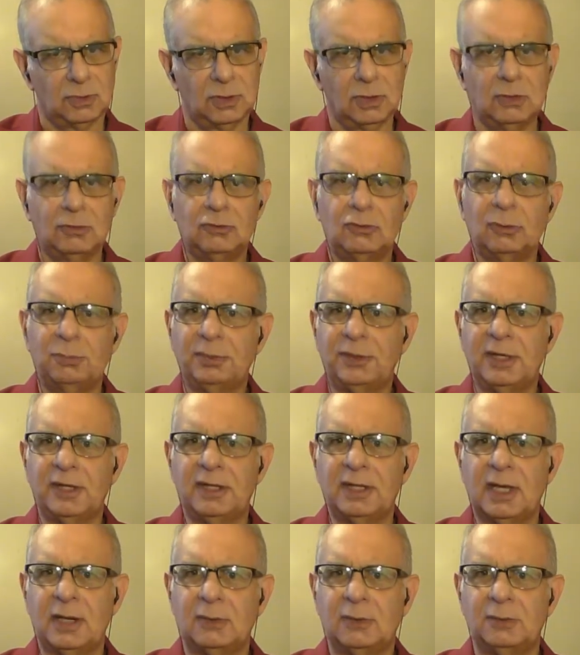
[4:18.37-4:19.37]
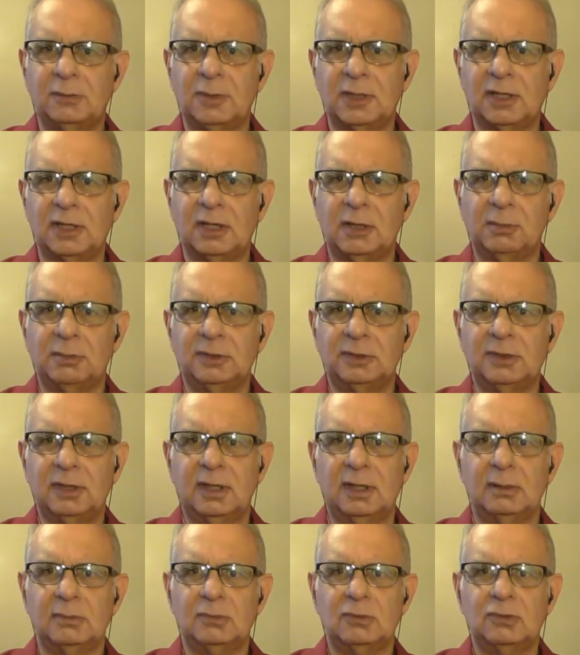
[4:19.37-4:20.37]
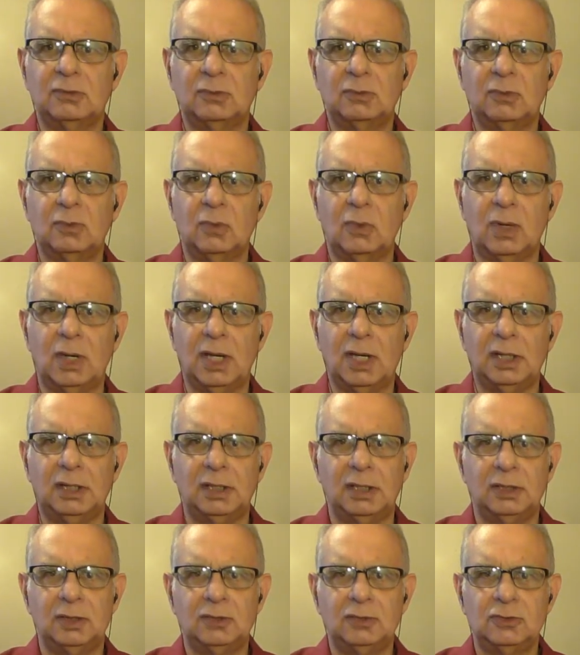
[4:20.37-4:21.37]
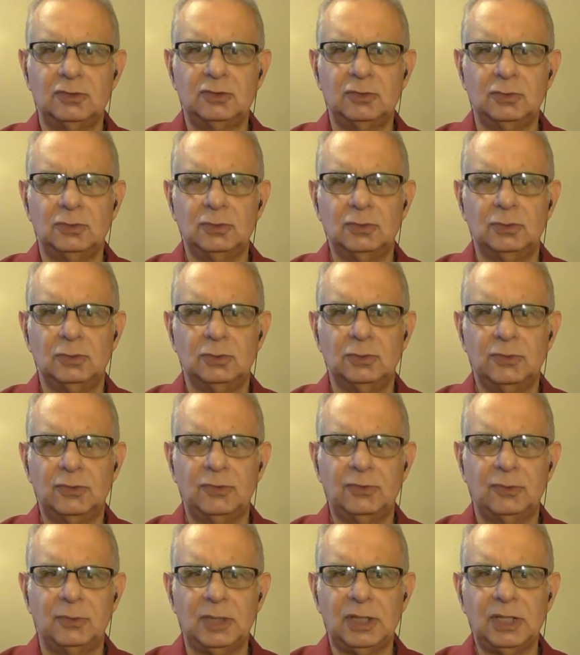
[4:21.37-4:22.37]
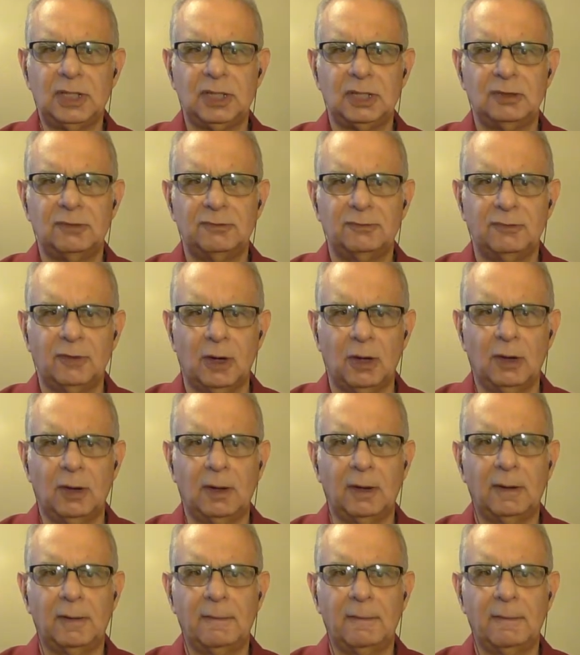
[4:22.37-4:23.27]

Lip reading: So play that with me a couple times. 1, 2, 3, 4.